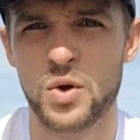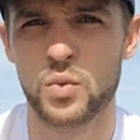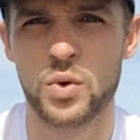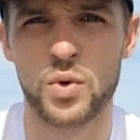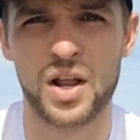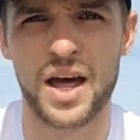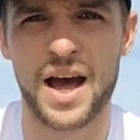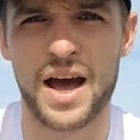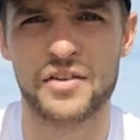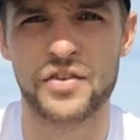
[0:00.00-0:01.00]
We will
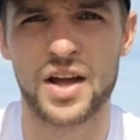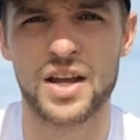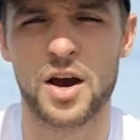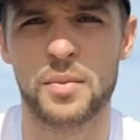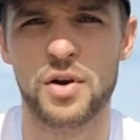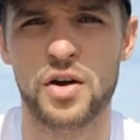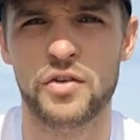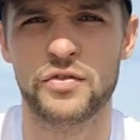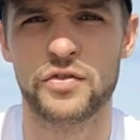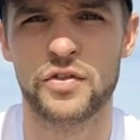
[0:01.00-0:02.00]
have a couple
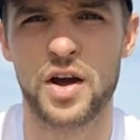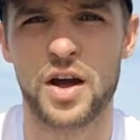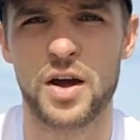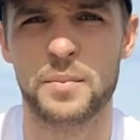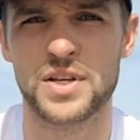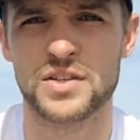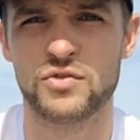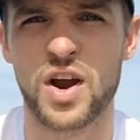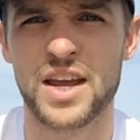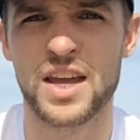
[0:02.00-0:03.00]
of bits
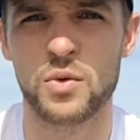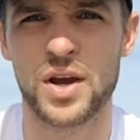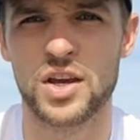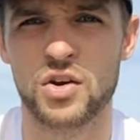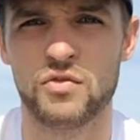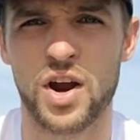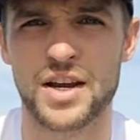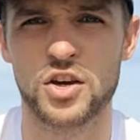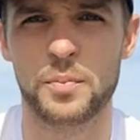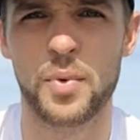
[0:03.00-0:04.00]
of racking where you can
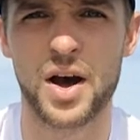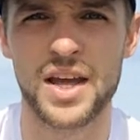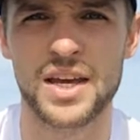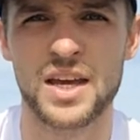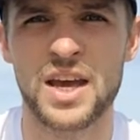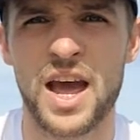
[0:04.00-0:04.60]
rack your bike,